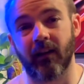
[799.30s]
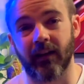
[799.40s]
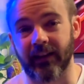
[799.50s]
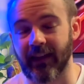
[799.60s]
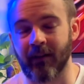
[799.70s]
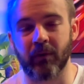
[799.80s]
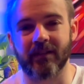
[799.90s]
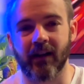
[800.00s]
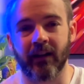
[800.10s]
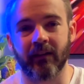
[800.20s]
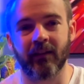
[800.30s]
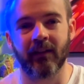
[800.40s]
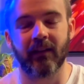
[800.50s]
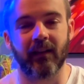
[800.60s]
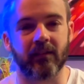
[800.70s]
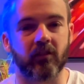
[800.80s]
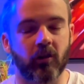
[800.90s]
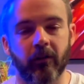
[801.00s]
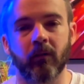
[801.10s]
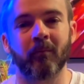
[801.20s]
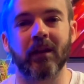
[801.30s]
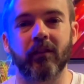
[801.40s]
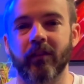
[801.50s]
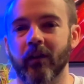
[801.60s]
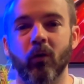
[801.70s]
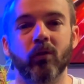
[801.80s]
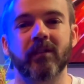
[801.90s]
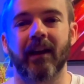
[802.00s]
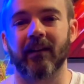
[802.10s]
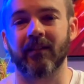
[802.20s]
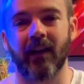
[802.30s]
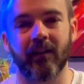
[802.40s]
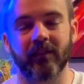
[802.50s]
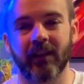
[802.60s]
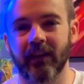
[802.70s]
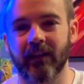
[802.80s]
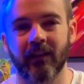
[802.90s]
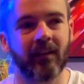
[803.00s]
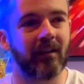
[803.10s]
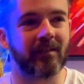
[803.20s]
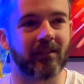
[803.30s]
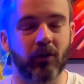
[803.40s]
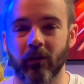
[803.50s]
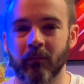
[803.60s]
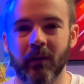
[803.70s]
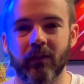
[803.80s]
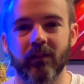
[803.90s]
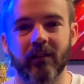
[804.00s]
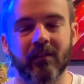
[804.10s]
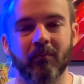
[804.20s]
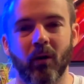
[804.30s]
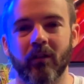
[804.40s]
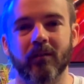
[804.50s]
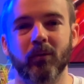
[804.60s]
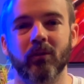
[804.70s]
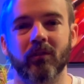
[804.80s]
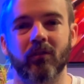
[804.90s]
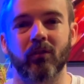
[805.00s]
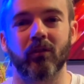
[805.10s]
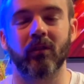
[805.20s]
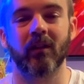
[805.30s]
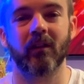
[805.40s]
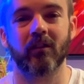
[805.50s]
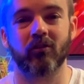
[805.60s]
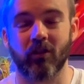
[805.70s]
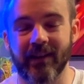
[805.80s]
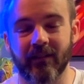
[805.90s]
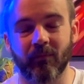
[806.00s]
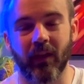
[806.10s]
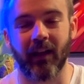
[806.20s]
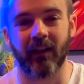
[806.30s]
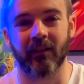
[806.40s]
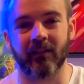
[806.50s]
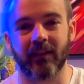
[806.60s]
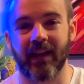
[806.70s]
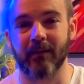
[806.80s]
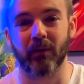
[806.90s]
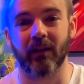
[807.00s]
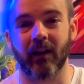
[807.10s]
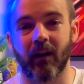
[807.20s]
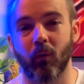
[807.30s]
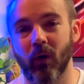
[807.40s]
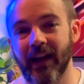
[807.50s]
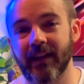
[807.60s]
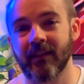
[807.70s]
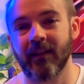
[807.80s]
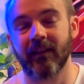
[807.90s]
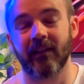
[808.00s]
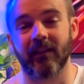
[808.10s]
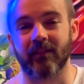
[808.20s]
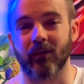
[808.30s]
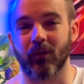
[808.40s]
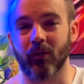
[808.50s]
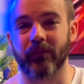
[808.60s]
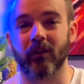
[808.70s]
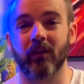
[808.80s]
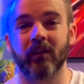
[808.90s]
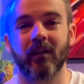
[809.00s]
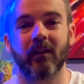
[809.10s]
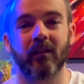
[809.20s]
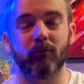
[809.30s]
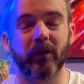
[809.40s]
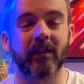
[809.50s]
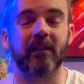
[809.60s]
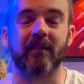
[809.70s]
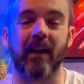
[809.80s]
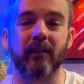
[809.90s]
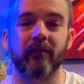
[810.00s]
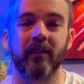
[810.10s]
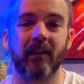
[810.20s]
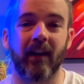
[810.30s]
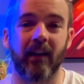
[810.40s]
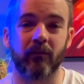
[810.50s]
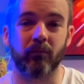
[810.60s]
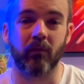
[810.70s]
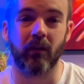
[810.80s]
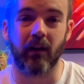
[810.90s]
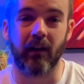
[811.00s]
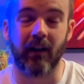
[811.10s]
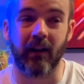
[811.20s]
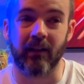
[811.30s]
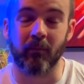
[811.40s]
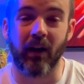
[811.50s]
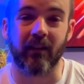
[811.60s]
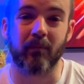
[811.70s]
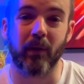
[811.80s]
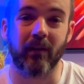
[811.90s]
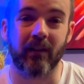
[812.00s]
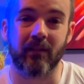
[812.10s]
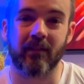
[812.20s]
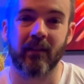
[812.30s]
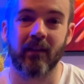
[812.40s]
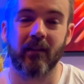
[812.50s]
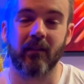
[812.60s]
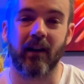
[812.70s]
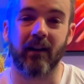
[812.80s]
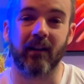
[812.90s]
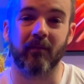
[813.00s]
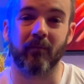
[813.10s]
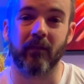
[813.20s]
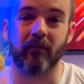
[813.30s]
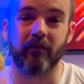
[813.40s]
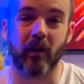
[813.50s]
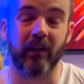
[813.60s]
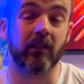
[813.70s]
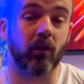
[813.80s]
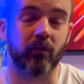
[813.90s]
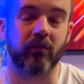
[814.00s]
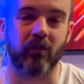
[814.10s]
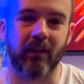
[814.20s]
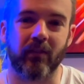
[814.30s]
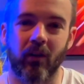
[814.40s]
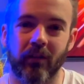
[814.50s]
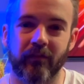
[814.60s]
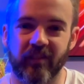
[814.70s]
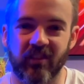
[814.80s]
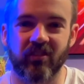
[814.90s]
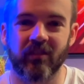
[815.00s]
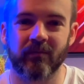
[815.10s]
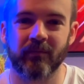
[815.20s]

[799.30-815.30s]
It can be done. It's a total myth that all tanks have ick. It's a total myth that it's impossible to treat and keep it away. It's also really safe and, in my experience, very low stress on the fish.